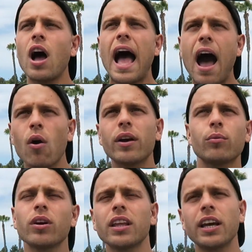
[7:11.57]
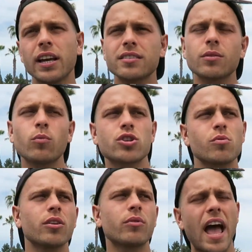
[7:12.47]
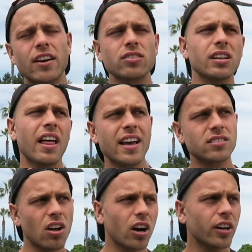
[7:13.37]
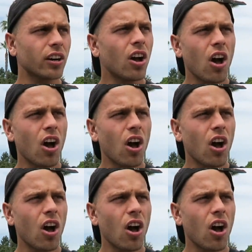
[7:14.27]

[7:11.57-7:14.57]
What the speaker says: how it really is and which one actually lasts longer.